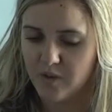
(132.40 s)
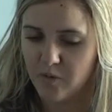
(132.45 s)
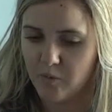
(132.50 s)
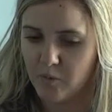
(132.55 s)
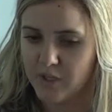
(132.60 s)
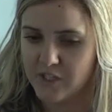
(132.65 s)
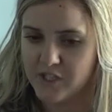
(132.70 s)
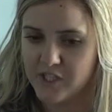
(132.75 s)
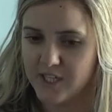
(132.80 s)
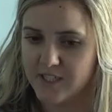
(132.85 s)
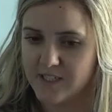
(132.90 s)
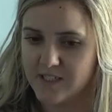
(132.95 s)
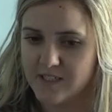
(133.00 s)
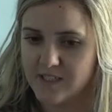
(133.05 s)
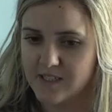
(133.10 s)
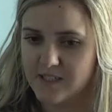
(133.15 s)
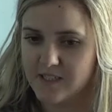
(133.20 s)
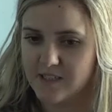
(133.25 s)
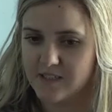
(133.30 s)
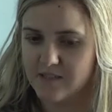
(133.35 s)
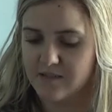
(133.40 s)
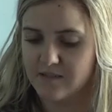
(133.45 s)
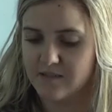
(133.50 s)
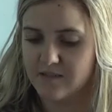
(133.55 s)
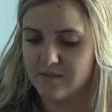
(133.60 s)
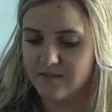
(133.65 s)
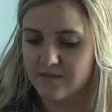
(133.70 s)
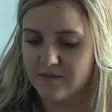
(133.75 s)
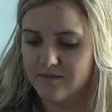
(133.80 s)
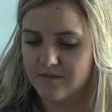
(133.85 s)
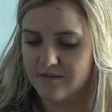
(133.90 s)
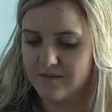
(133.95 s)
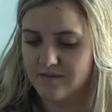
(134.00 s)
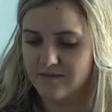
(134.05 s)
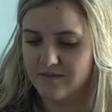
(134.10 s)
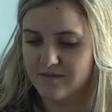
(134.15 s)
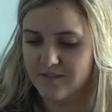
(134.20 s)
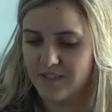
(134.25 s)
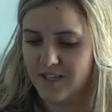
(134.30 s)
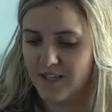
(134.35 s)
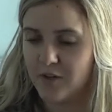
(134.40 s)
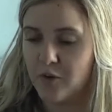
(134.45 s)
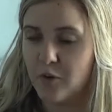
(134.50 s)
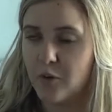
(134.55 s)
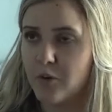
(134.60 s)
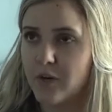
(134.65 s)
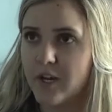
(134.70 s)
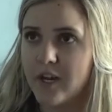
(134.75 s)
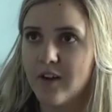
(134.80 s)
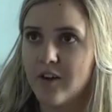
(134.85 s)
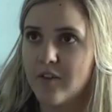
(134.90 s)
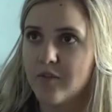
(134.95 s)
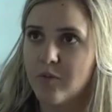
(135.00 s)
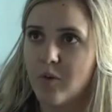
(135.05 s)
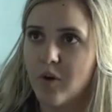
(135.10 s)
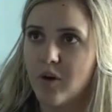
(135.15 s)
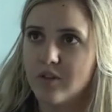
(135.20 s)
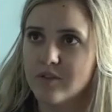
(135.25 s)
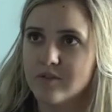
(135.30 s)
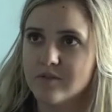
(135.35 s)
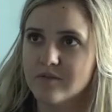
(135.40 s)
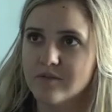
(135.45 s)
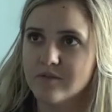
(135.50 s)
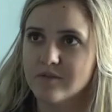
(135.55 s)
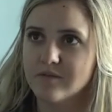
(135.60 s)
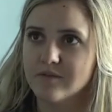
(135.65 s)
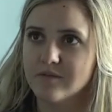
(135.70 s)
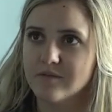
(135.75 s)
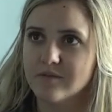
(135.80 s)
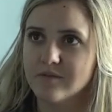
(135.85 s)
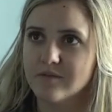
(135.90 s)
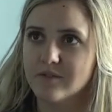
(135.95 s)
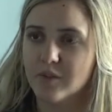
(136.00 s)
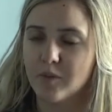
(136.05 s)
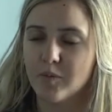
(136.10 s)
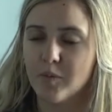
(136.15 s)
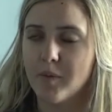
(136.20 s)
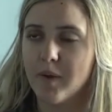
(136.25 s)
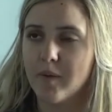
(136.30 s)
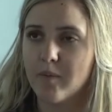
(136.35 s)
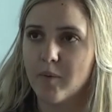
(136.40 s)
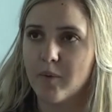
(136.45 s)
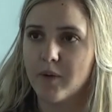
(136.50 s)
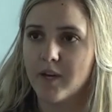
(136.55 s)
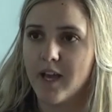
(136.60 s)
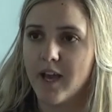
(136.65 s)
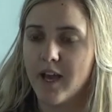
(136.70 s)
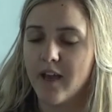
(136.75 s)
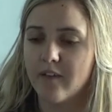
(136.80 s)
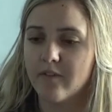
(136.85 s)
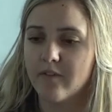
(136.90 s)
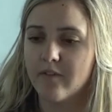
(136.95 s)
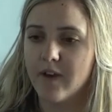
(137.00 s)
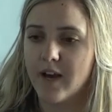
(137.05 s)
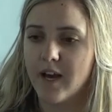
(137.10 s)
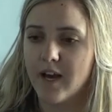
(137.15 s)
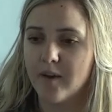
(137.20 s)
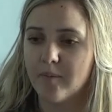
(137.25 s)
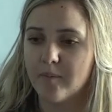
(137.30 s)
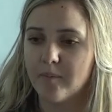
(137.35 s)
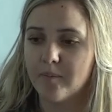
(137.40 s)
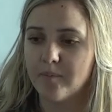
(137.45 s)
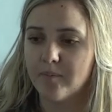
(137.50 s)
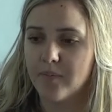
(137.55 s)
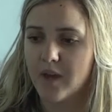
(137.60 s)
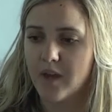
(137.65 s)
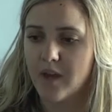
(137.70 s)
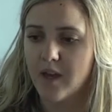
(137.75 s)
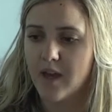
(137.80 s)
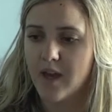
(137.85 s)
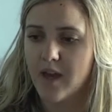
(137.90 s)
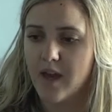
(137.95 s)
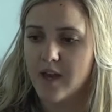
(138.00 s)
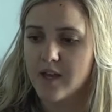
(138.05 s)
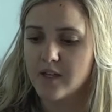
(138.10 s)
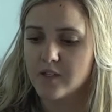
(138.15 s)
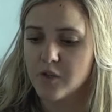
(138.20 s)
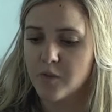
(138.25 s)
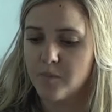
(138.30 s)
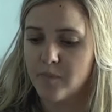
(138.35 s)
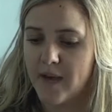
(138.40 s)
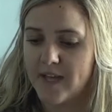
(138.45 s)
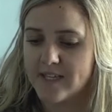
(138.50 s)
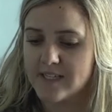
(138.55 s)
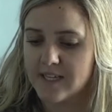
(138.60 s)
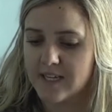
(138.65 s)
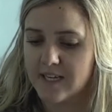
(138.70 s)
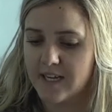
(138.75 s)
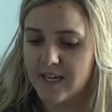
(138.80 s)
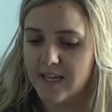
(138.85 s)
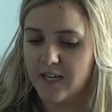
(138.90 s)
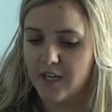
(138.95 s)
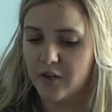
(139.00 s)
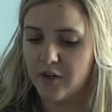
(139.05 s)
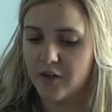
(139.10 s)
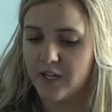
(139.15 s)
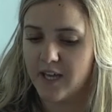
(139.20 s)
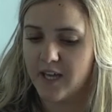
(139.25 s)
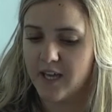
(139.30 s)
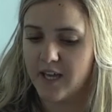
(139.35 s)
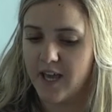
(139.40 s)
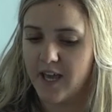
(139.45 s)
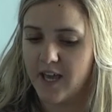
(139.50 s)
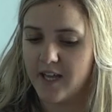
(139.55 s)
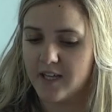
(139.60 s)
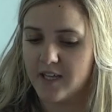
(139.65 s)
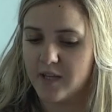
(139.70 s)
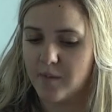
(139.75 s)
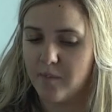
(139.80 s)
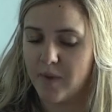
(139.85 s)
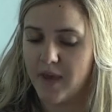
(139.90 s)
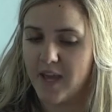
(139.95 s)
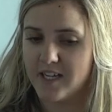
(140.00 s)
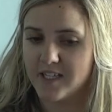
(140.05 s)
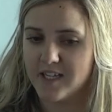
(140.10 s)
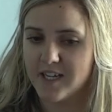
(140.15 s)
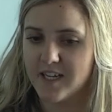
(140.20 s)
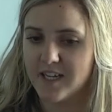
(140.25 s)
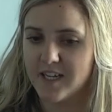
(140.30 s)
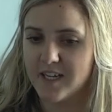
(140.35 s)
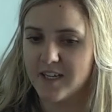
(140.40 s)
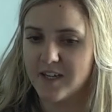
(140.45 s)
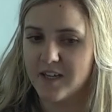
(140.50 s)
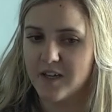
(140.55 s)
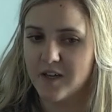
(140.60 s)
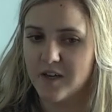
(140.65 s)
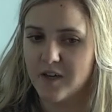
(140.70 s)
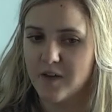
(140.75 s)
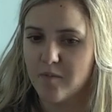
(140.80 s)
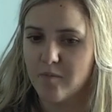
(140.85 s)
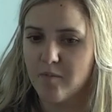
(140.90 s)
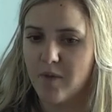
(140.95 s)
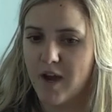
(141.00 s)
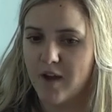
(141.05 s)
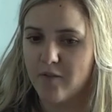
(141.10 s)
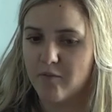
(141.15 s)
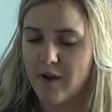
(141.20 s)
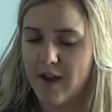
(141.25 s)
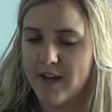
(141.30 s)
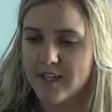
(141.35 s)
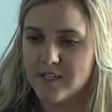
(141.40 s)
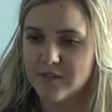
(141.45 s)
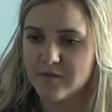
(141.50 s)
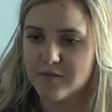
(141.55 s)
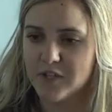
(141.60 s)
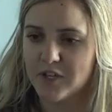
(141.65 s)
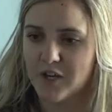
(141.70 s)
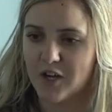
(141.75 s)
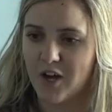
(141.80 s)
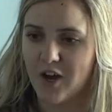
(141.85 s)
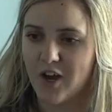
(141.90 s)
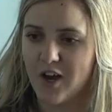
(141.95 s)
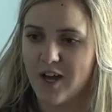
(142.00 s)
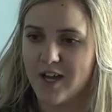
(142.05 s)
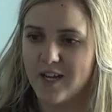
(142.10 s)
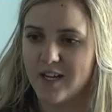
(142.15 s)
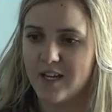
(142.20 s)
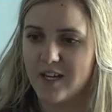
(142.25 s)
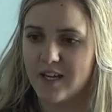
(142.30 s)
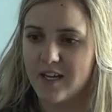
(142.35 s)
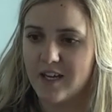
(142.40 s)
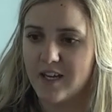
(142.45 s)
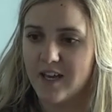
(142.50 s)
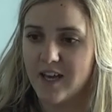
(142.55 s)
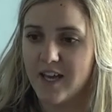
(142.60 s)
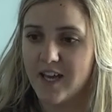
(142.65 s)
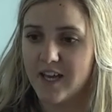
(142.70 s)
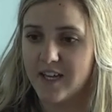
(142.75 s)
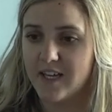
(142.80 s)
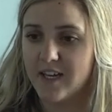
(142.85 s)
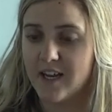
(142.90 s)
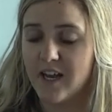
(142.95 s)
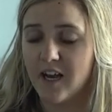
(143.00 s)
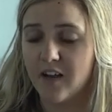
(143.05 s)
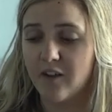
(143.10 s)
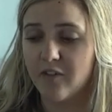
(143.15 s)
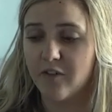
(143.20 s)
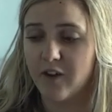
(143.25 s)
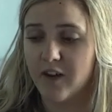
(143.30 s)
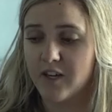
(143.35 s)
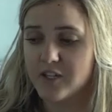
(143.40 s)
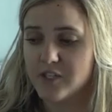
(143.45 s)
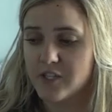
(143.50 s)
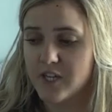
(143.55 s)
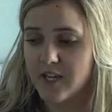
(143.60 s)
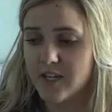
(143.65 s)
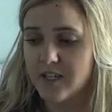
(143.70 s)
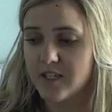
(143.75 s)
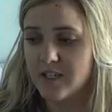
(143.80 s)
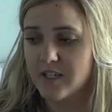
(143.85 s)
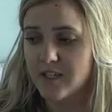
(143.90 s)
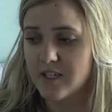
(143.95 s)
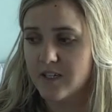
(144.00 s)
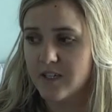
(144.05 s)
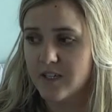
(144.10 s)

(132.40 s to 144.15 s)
which is a quarter of what normal people would have. Um, so basically, looking at the pattern and my rate of decline in lung function,